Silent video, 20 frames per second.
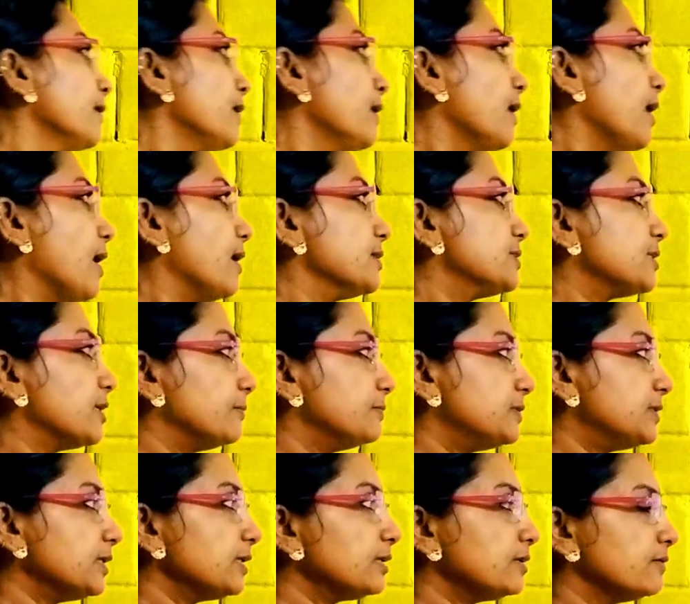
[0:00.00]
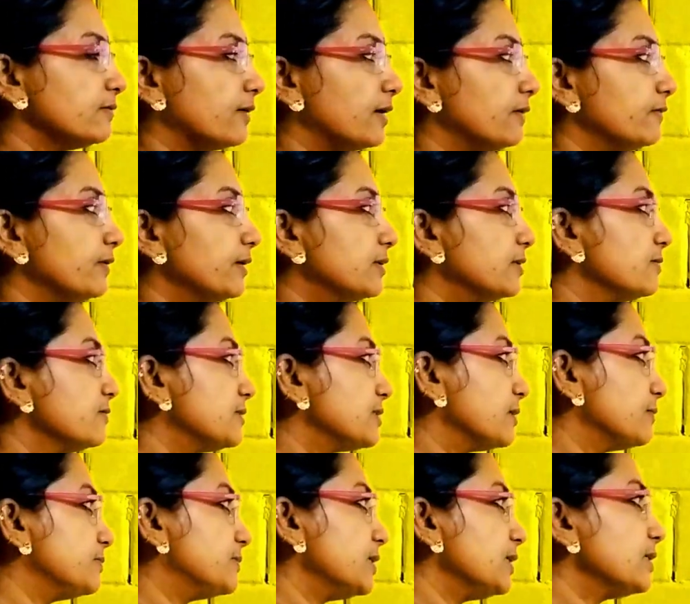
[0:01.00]
Subject, what were the
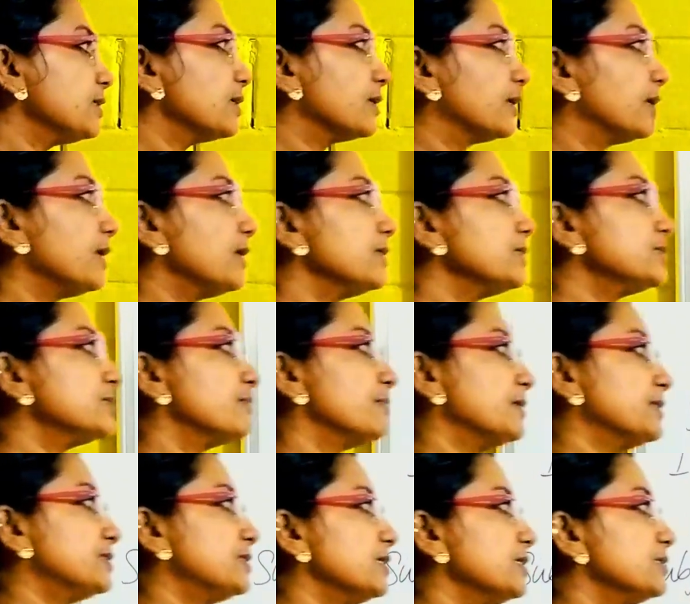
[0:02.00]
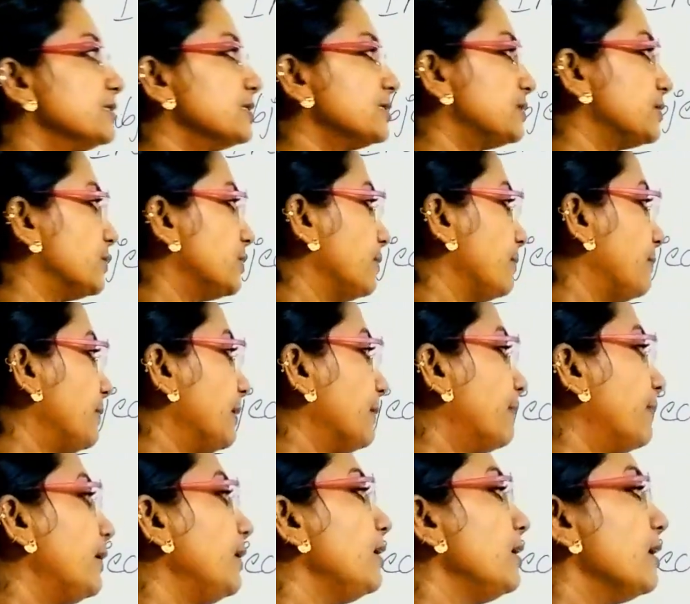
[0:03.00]
subject? King's messages to the people,
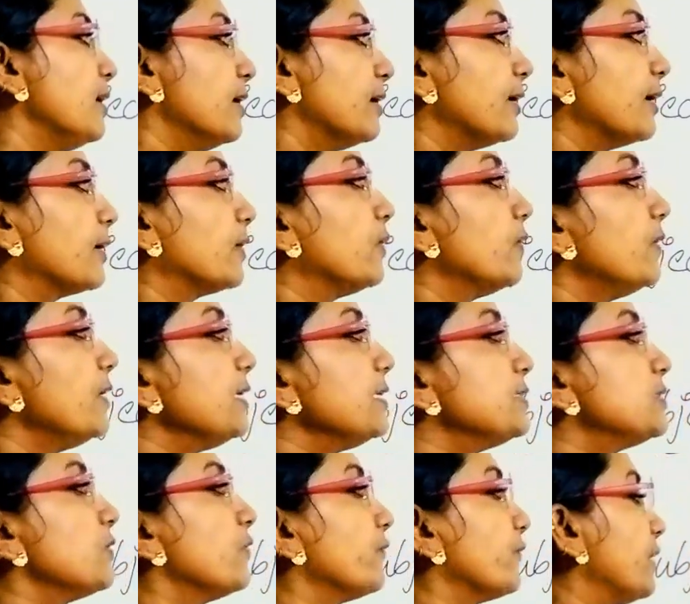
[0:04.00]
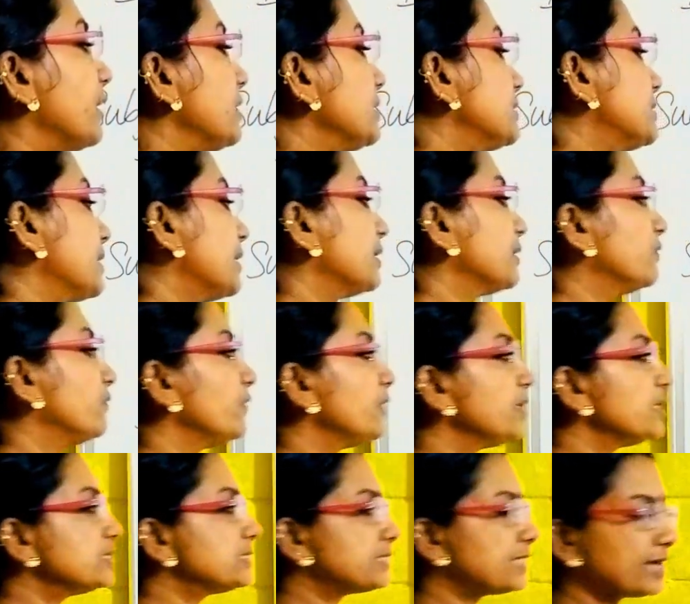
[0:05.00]
recordings of kings and
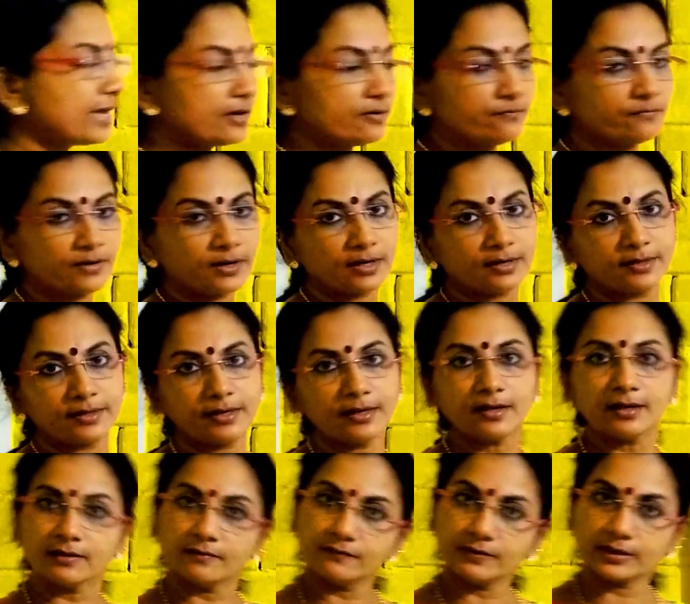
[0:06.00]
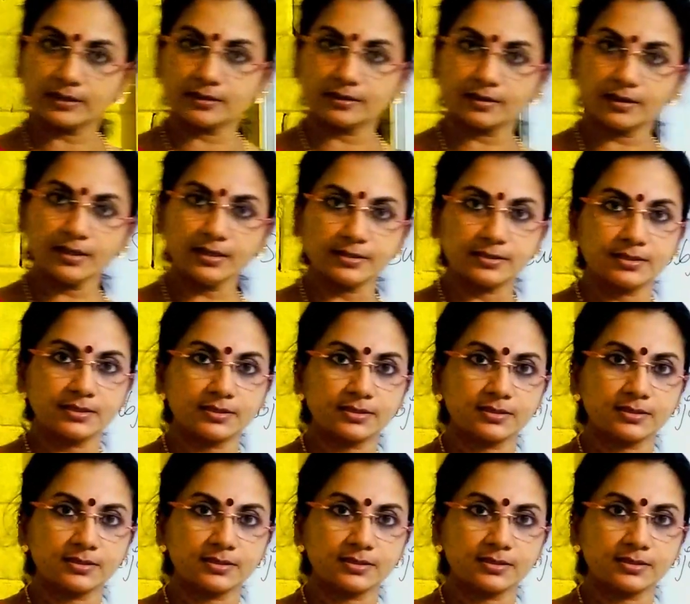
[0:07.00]
queens' life and their victories.